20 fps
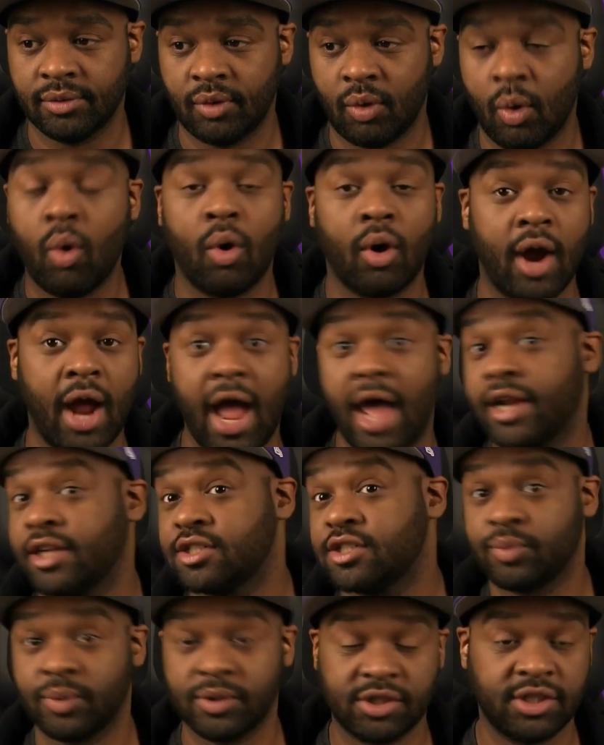Or how to
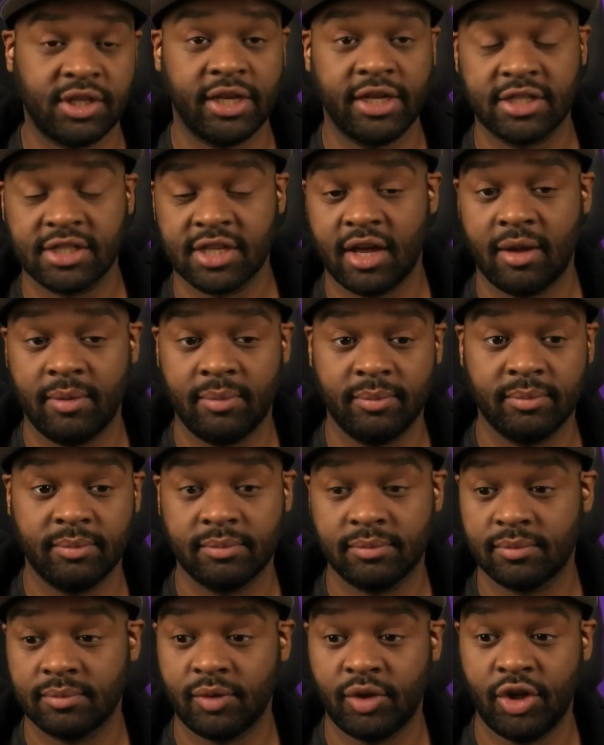switch things up.
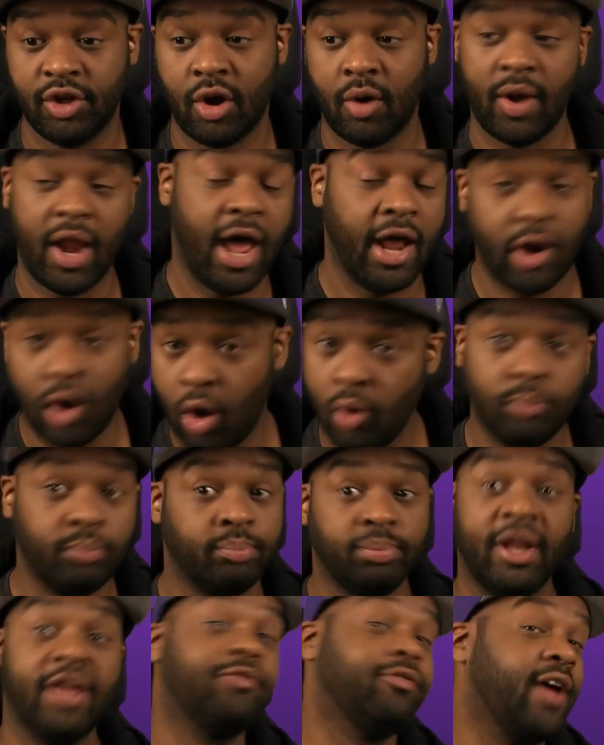How to
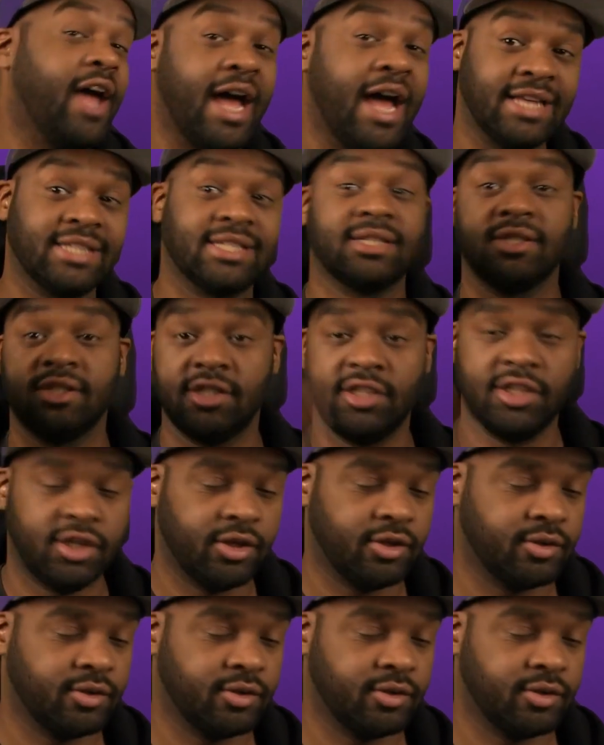play fast,